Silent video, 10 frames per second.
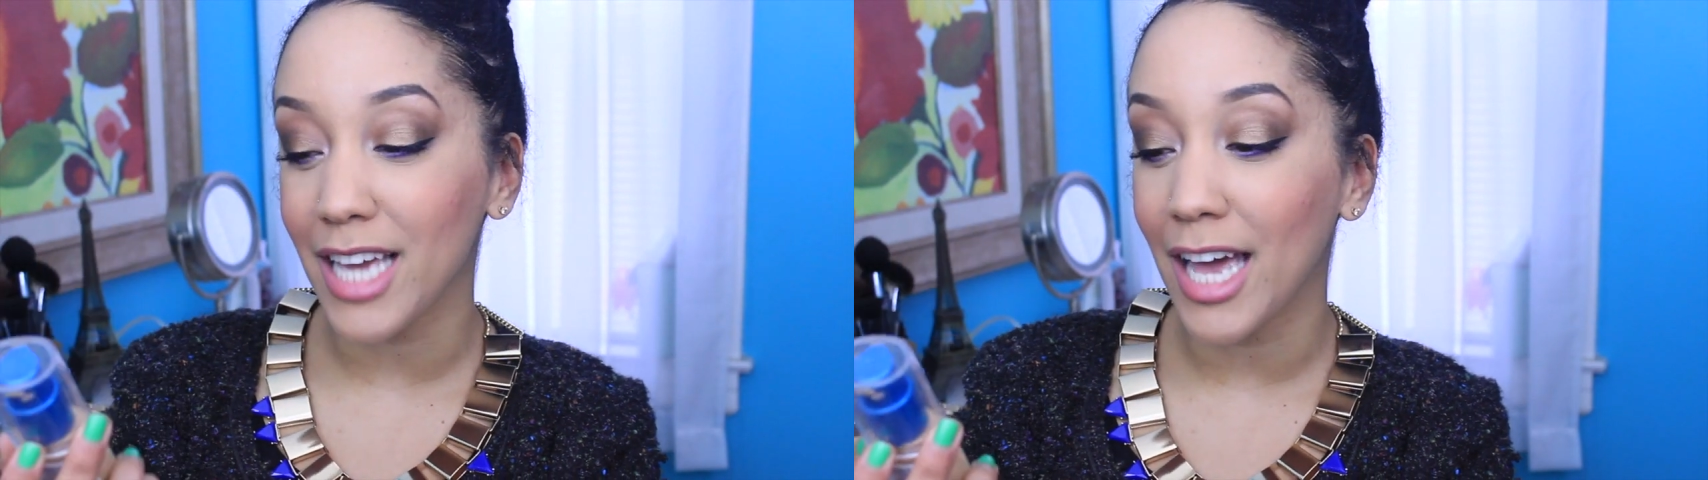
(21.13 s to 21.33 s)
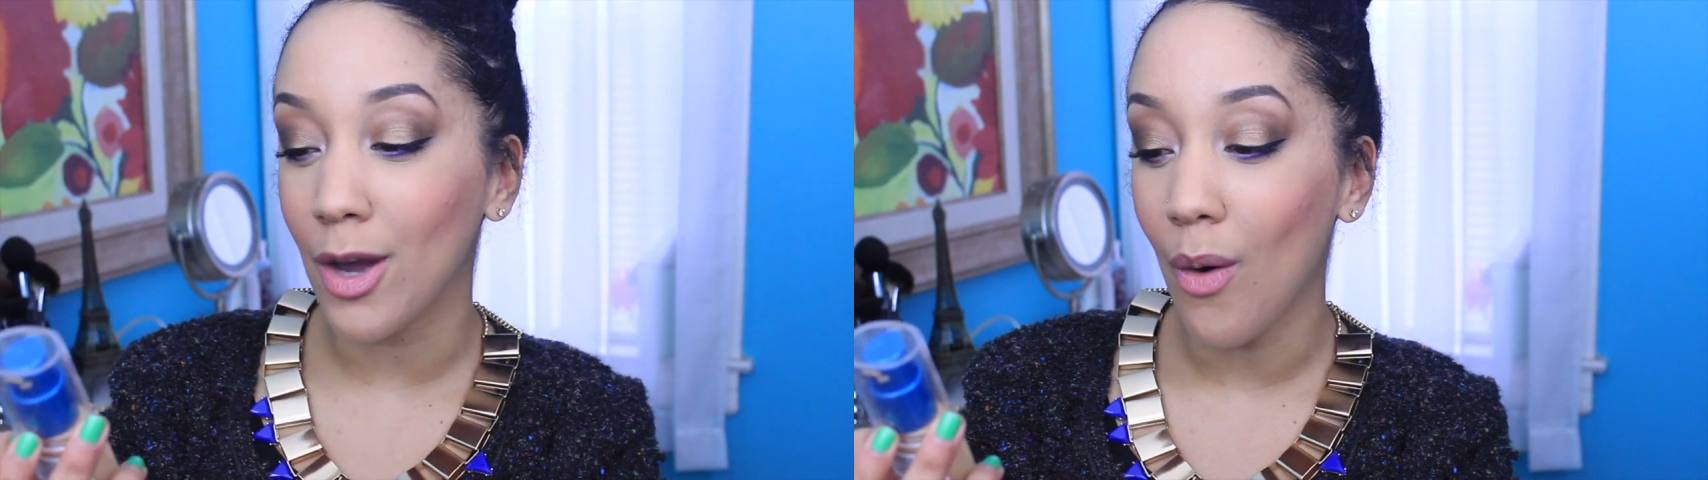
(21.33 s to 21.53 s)

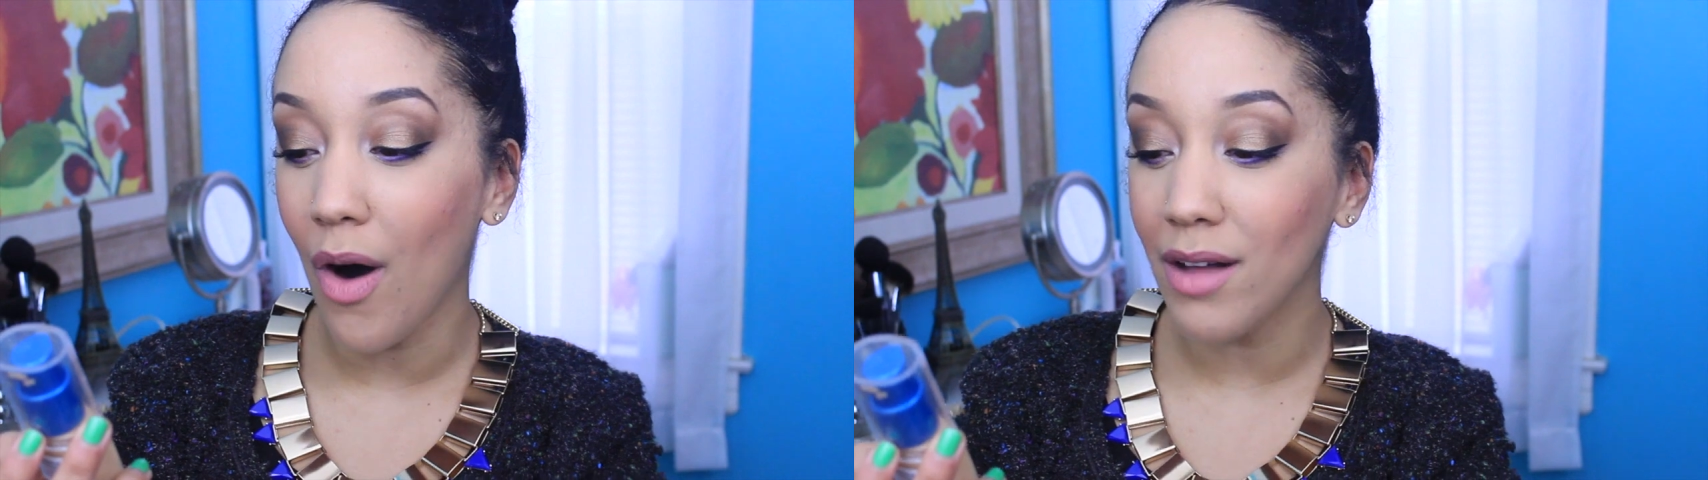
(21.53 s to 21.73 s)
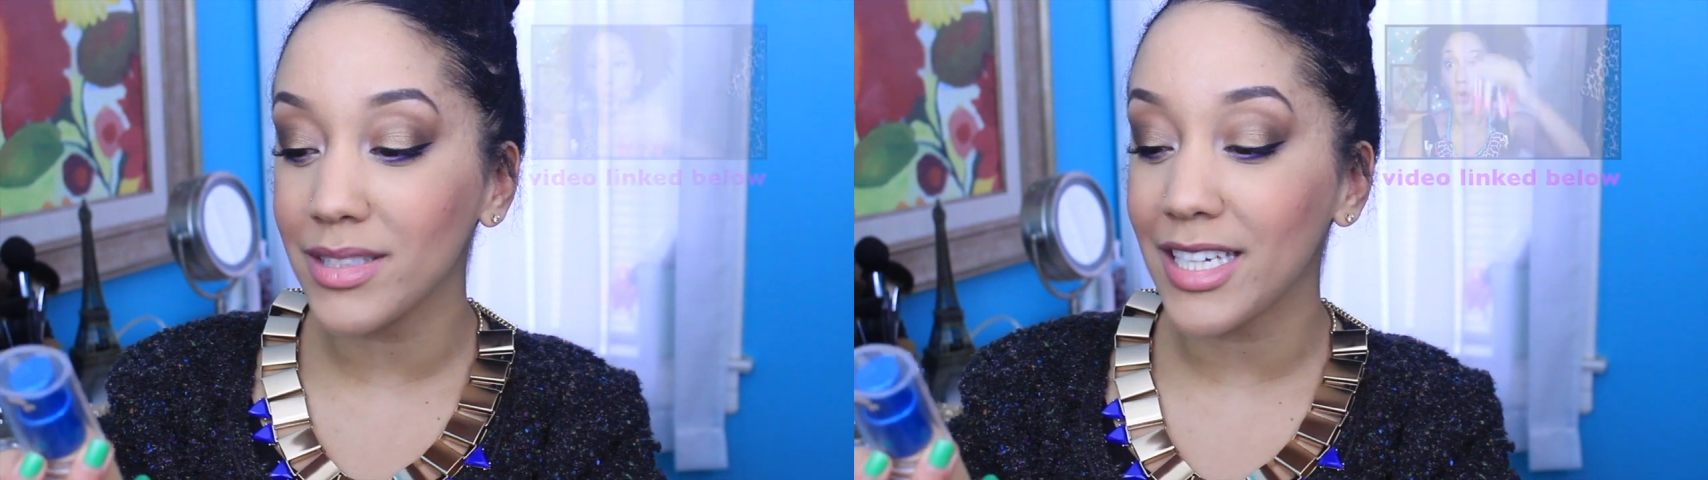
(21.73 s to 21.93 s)
I
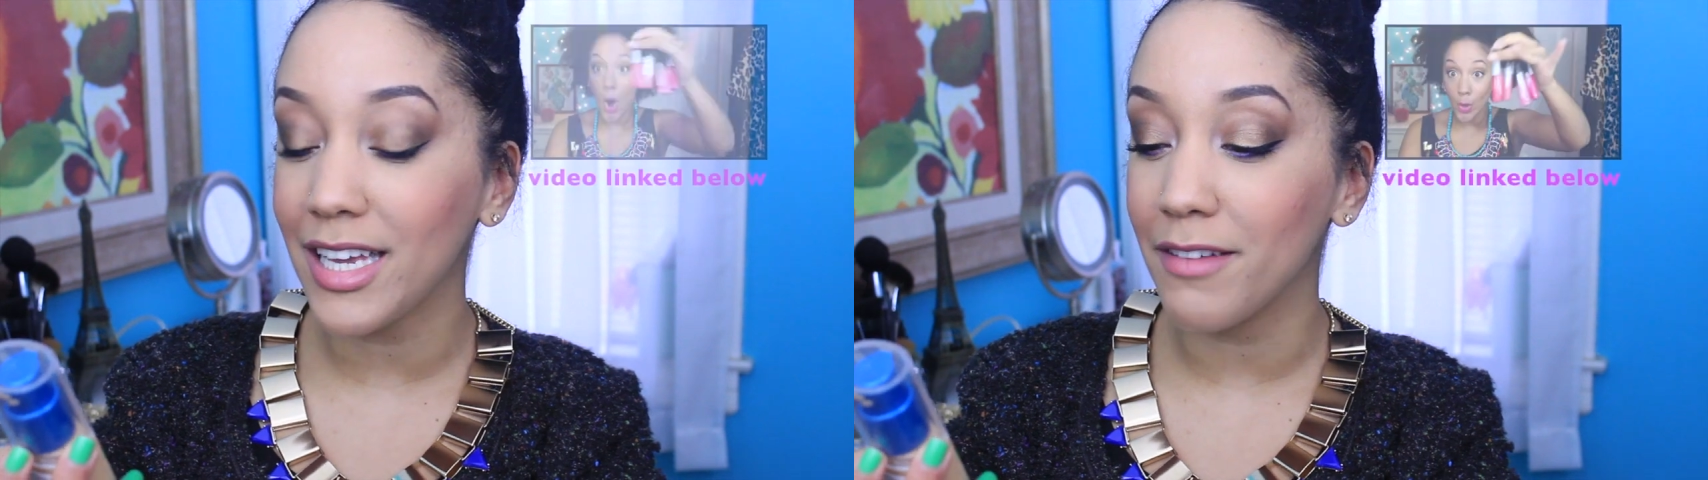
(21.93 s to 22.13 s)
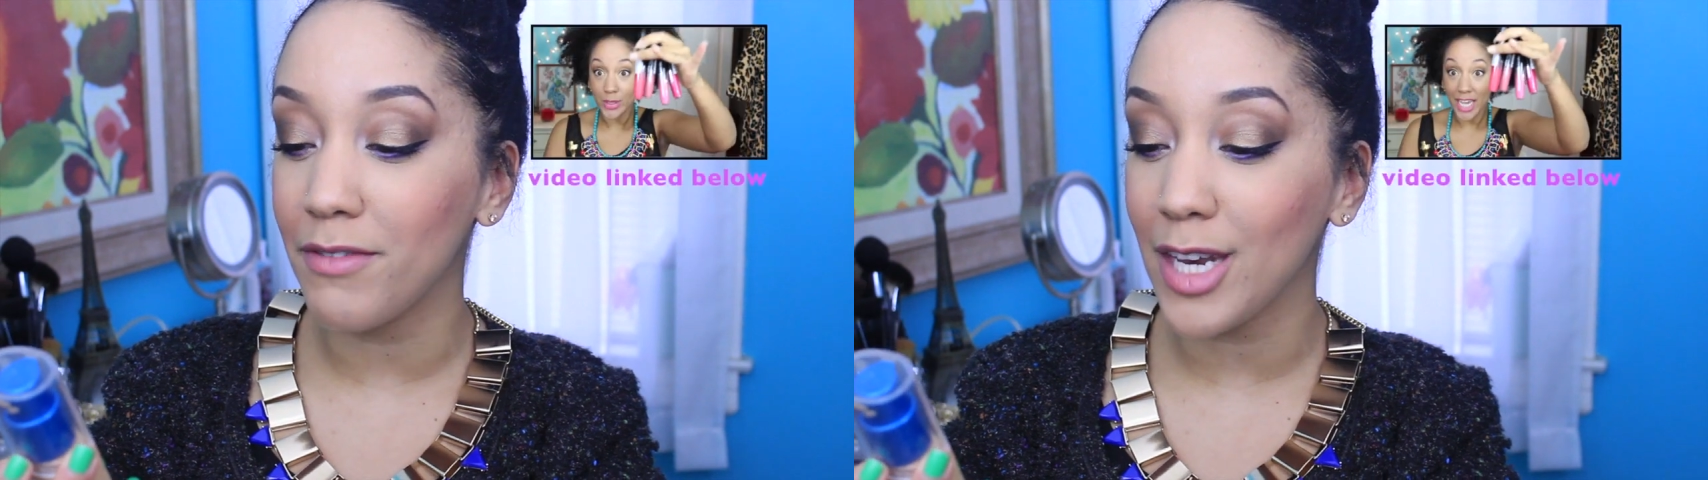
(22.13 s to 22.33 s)
hauled it
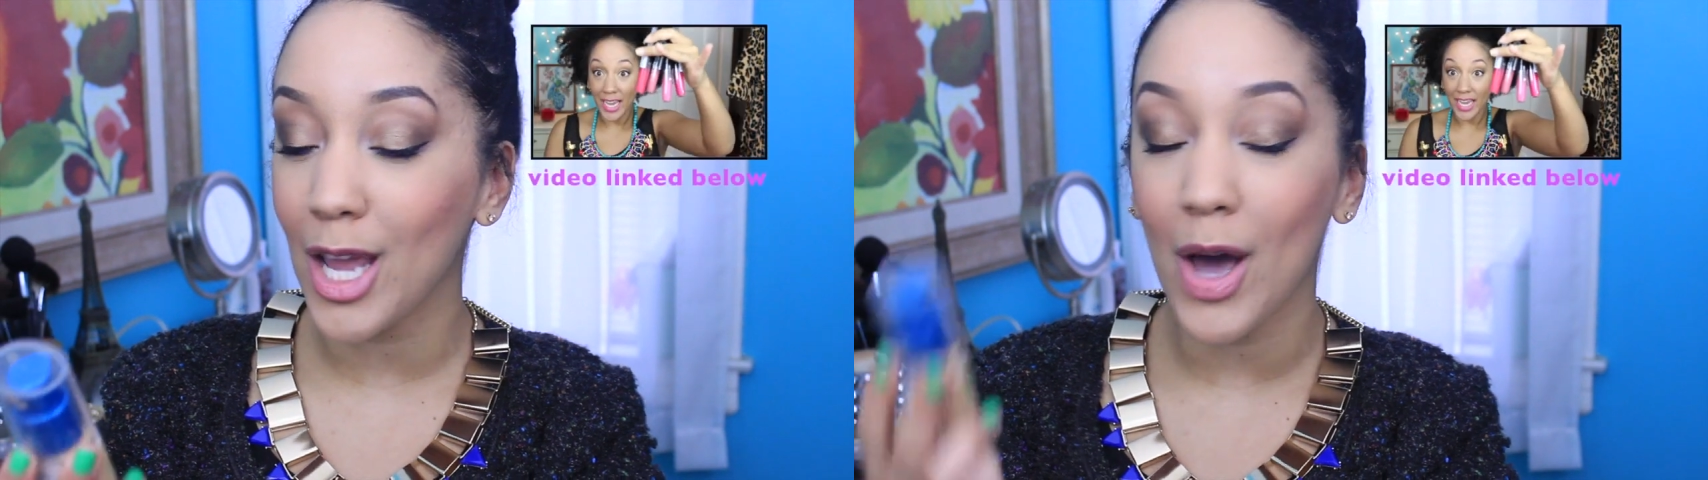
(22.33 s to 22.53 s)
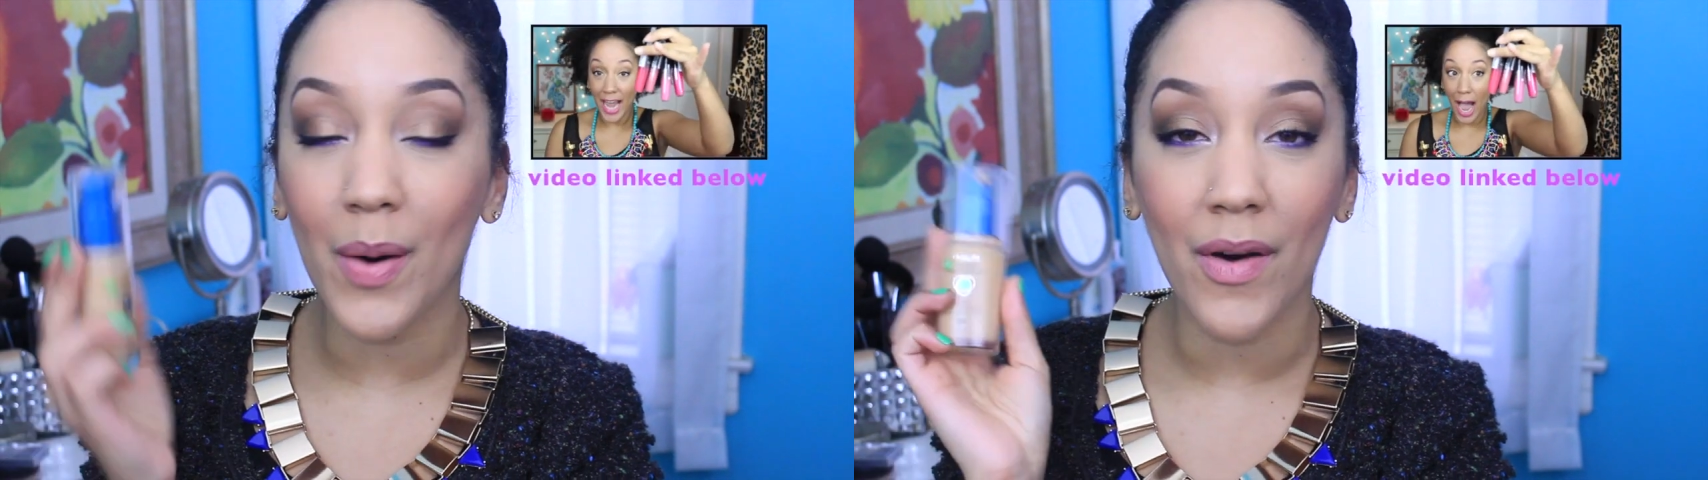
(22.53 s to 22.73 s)
in a
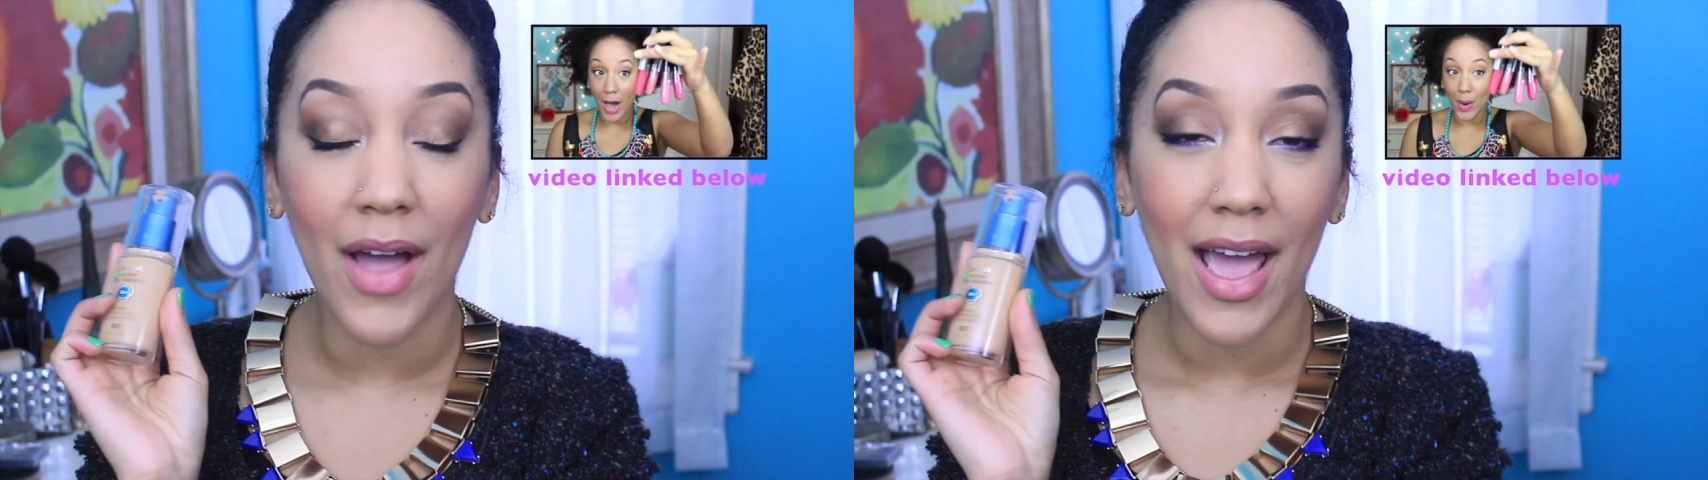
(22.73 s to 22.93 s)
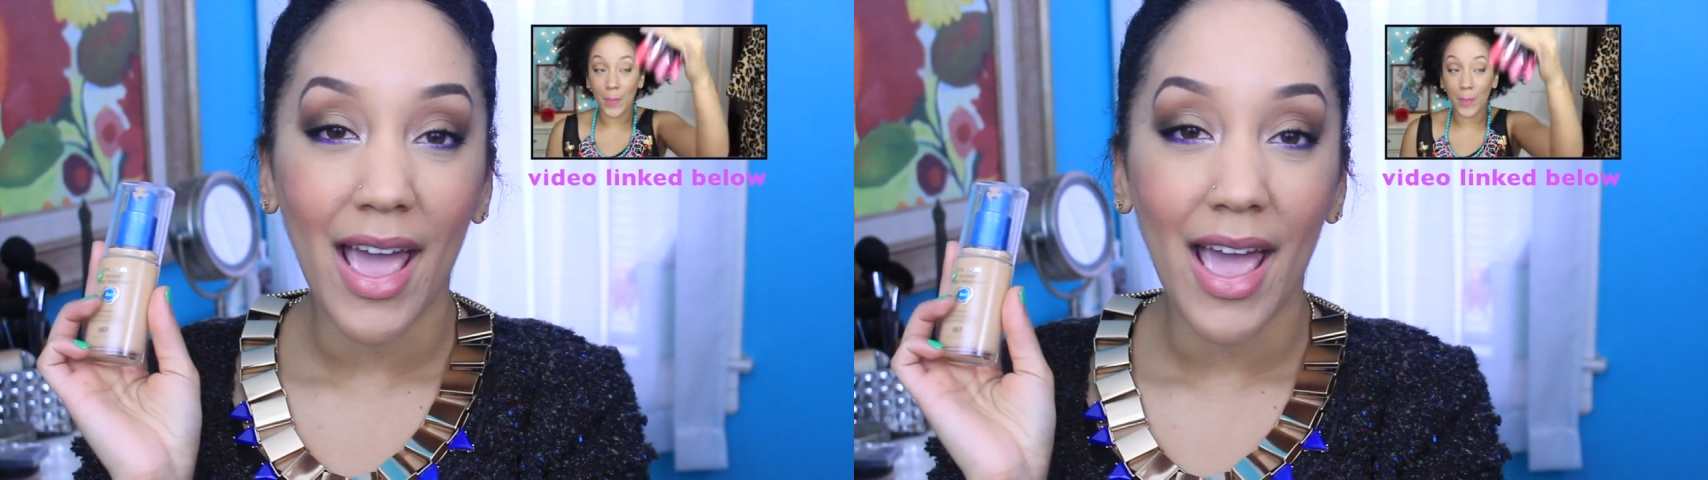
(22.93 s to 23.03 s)
video,